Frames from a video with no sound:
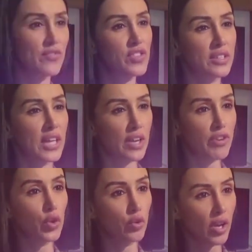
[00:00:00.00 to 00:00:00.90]
and everything that I
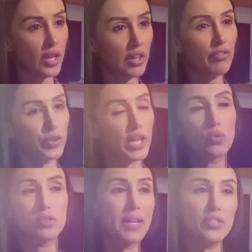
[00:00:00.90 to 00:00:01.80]
read online, I felt that it
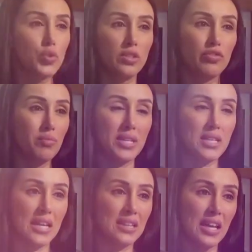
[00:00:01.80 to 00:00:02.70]
was best suited for
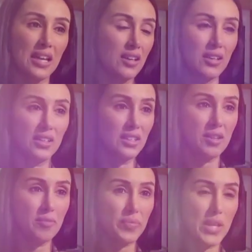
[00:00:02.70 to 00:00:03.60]
me and that
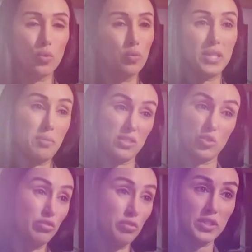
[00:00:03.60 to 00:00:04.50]
it would be the best
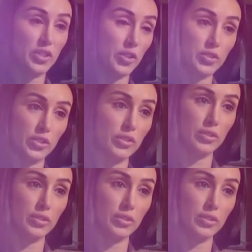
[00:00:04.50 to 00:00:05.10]
school for me to go to.